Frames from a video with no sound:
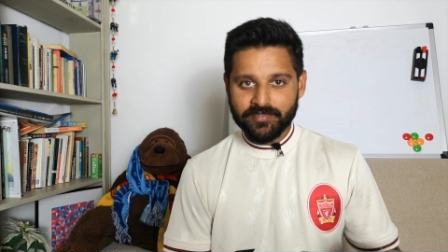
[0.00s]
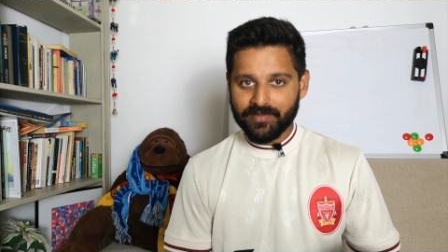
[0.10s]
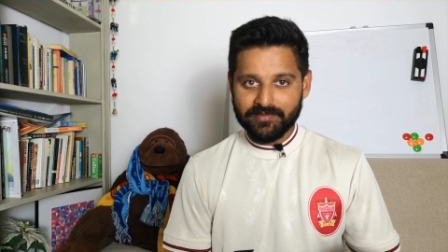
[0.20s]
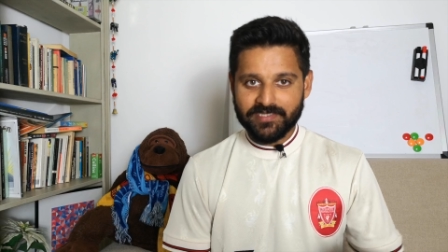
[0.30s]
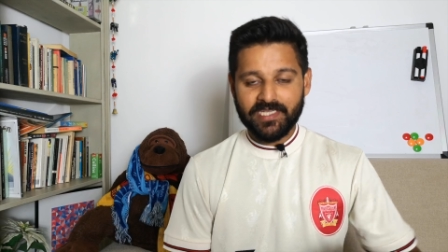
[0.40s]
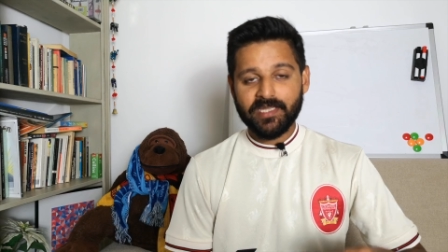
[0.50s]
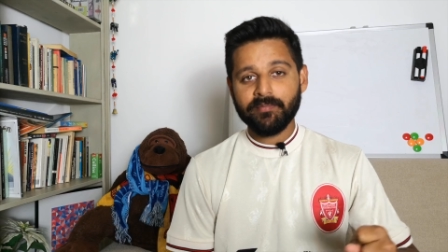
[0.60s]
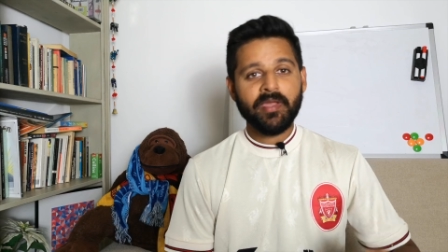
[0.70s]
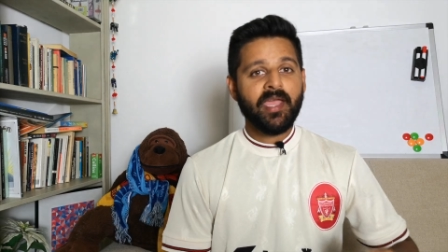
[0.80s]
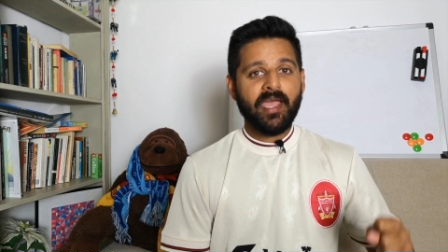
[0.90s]
of our
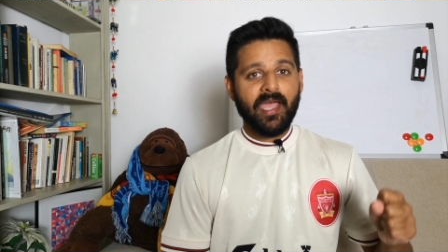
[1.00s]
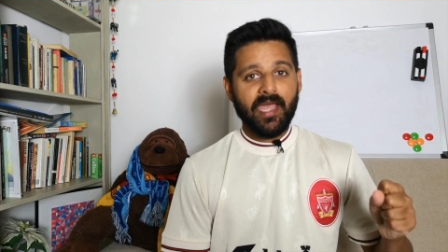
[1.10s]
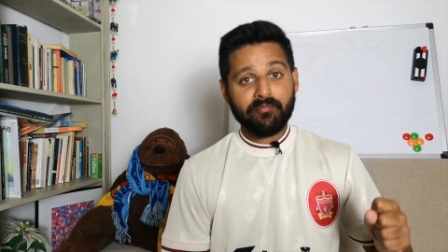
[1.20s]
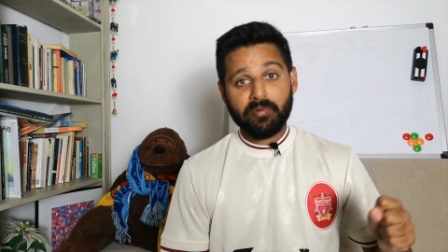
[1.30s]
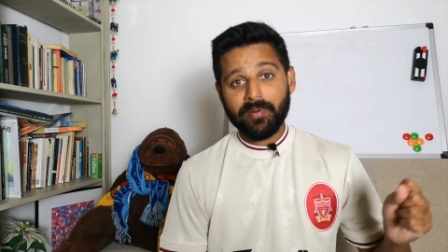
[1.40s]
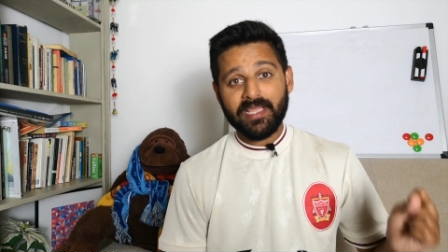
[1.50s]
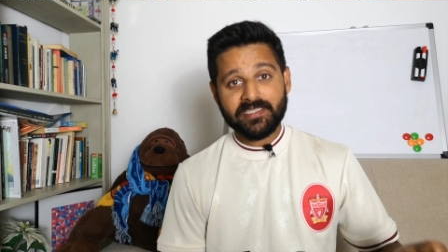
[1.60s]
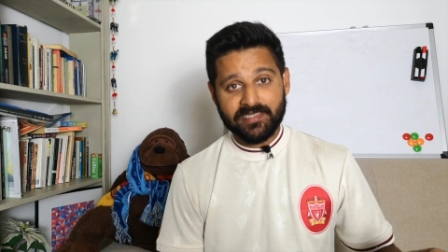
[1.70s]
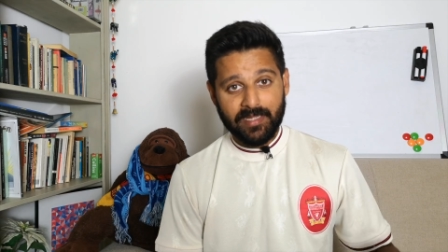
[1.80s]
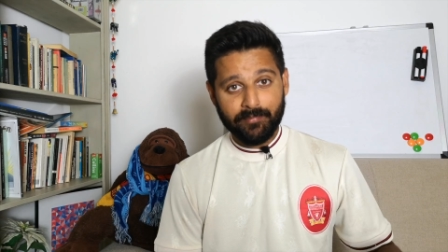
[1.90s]
team and
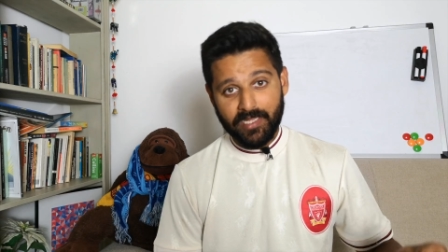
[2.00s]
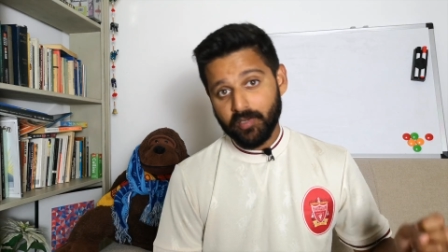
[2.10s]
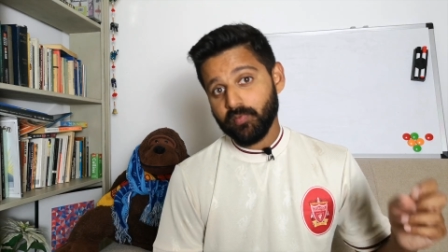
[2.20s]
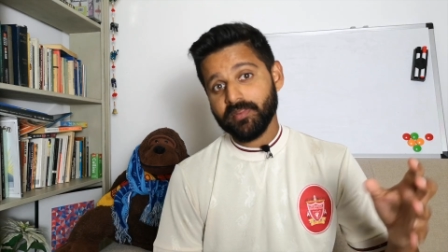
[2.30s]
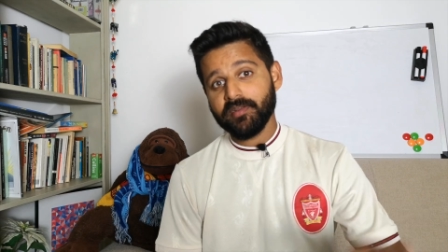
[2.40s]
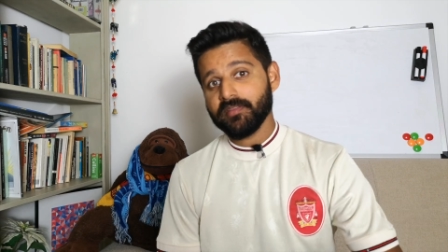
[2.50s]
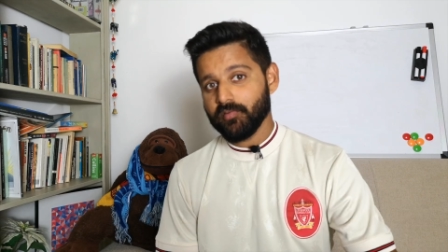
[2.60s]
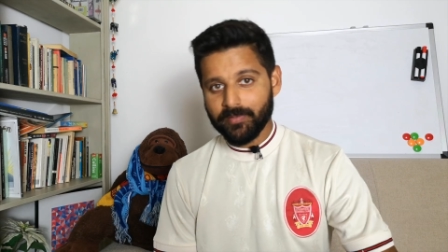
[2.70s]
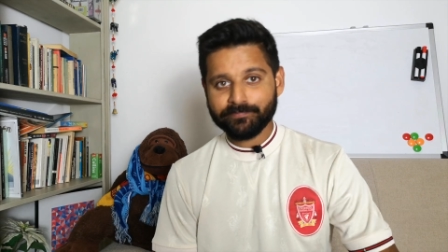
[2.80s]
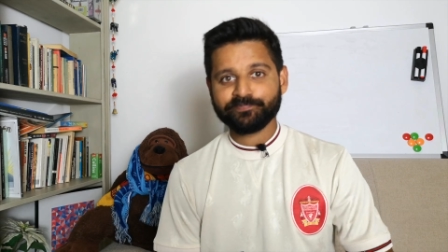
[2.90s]
replace that player with another one.